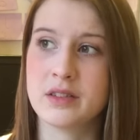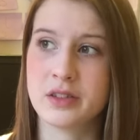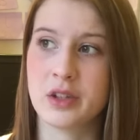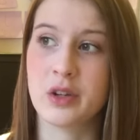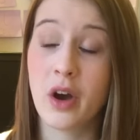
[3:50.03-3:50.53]

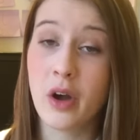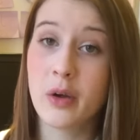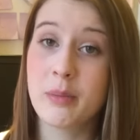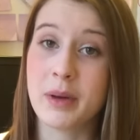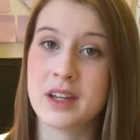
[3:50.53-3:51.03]
to
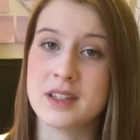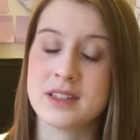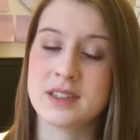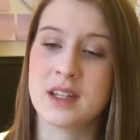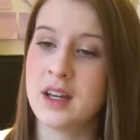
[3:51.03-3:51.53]
go because
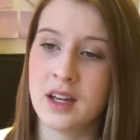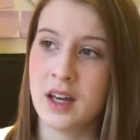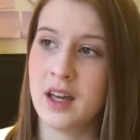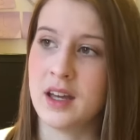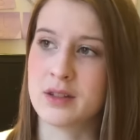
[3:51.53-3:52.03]

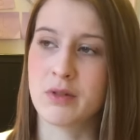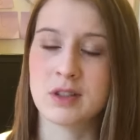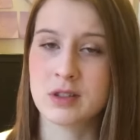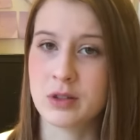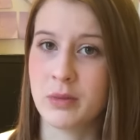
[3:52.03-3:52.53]
it's a
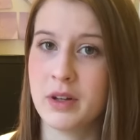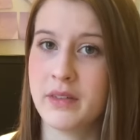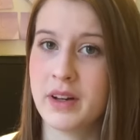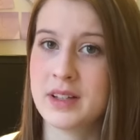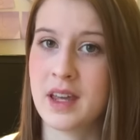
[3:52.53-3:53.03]
Russell Group
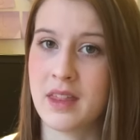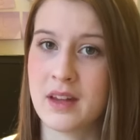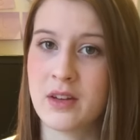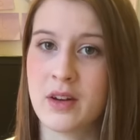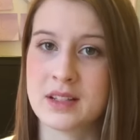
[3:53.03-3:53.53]
University and they
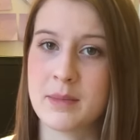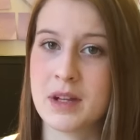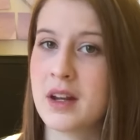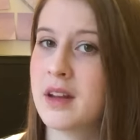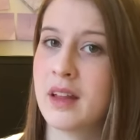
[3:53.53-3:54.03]
don't accept
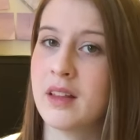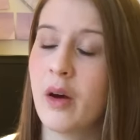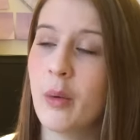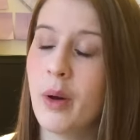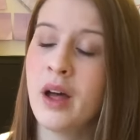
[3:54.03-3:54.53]
anything
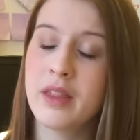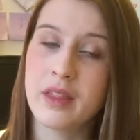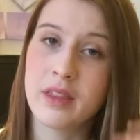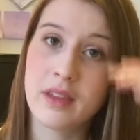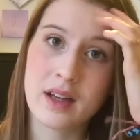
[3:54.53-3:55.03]
lower
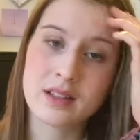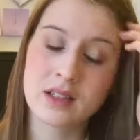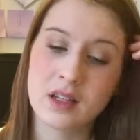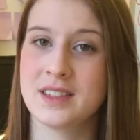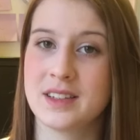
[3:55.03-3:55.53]
than that.
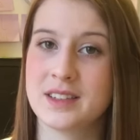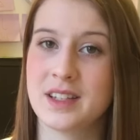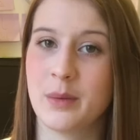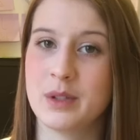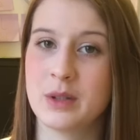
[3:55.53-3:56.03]

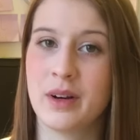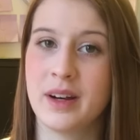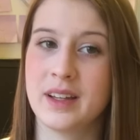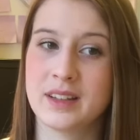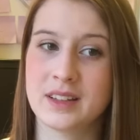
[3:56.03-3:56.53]
So that was
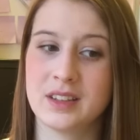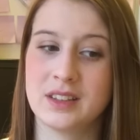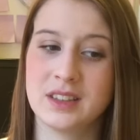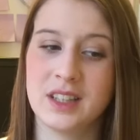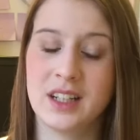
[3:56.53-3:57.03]
quite
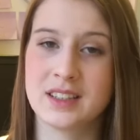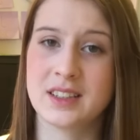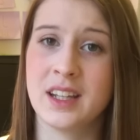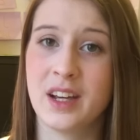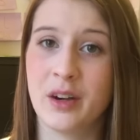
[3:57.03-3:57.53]
hard
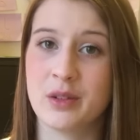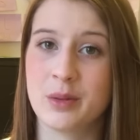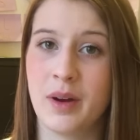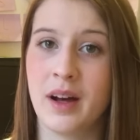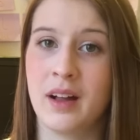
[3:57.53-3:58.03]
to hear
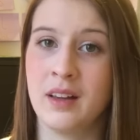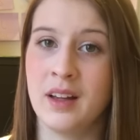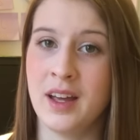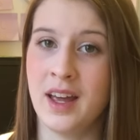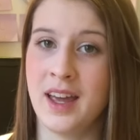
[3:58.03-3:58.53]
as well.
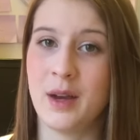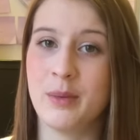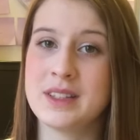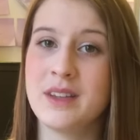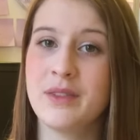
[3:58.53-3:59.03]
It
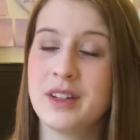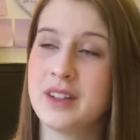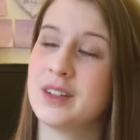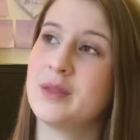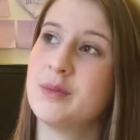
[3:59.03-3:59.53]
was
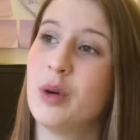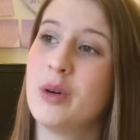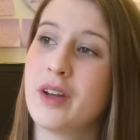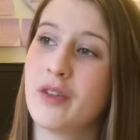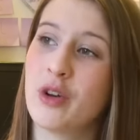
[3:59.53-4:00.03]
even
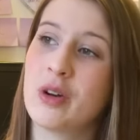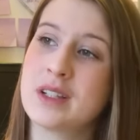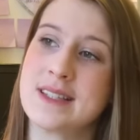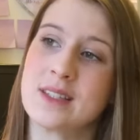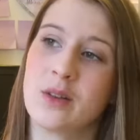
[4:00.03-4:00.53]
more difficult
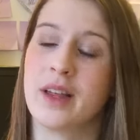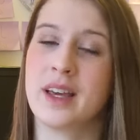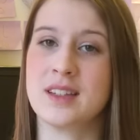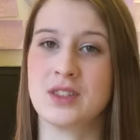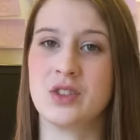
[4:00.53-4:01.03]
because it's not
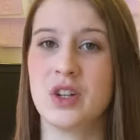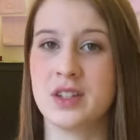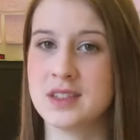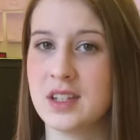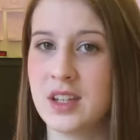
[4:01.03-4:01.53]
like it's
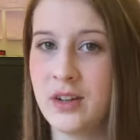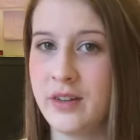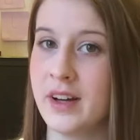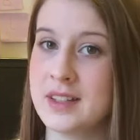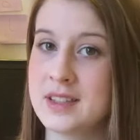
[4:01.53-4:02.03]
just a
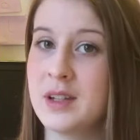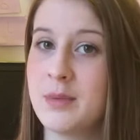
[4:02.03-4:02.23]
university,